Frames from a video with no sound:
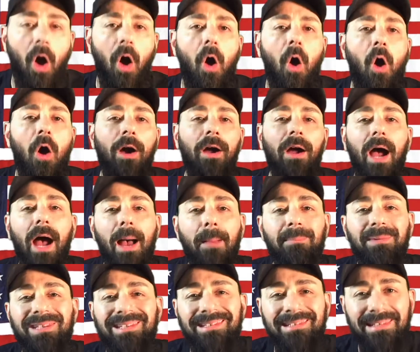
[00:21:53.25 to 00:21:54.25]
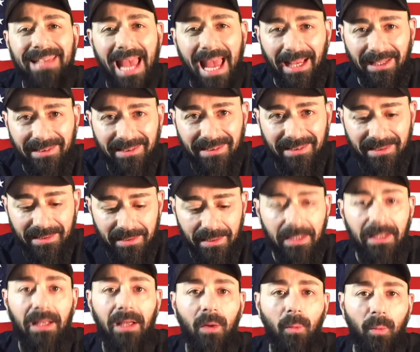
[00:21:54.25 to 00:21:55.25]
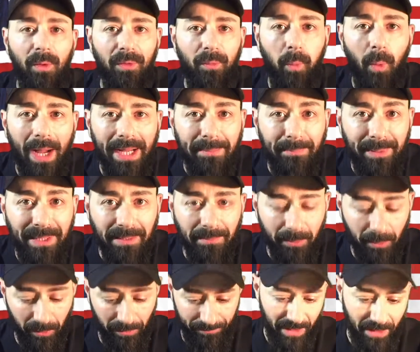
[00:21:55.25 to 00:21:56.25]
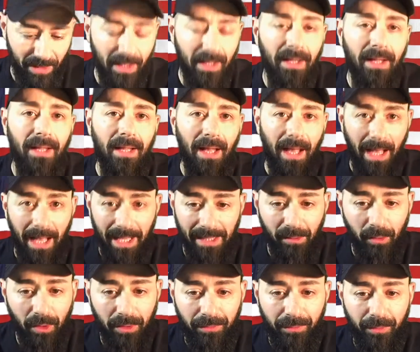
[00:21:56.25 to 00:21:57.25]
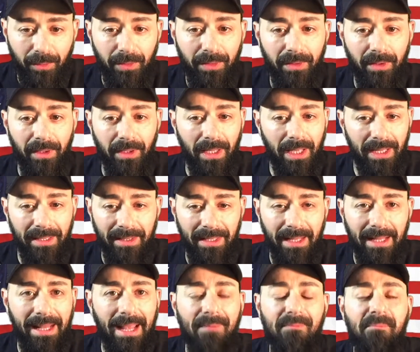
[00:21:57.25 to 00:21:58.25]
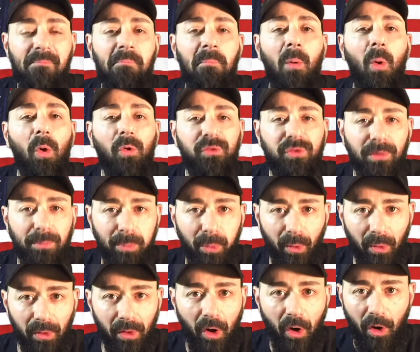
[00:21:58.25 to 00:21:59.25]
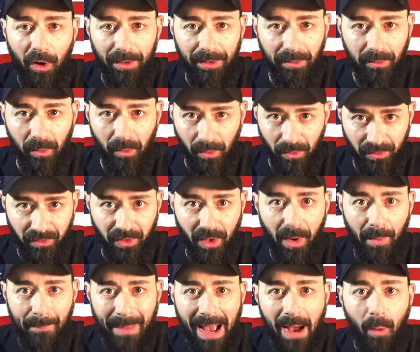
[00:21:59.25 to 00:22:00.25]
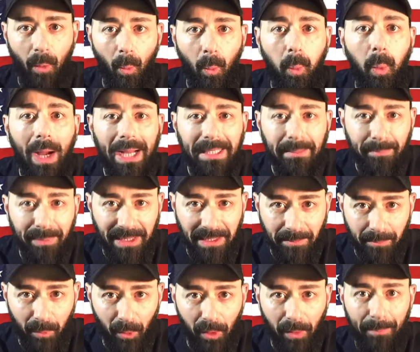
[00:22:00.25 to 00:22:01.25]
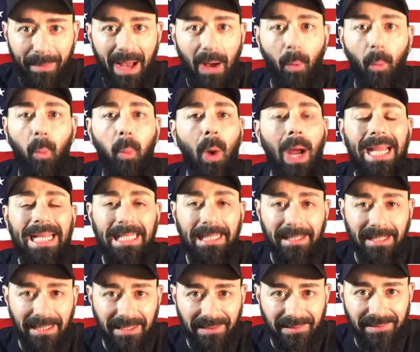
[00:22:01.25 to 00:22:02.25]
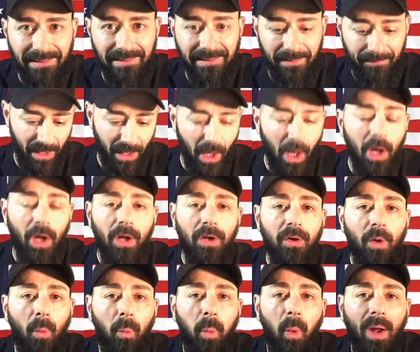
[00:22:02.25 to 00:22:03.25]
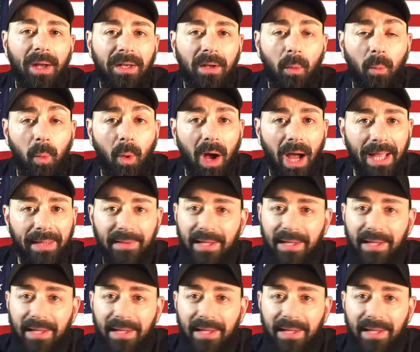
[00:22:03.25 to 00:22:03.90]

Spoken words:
are obsessed with white people. I looked through and they have multiple articles about white people, about whiteness. No wonder why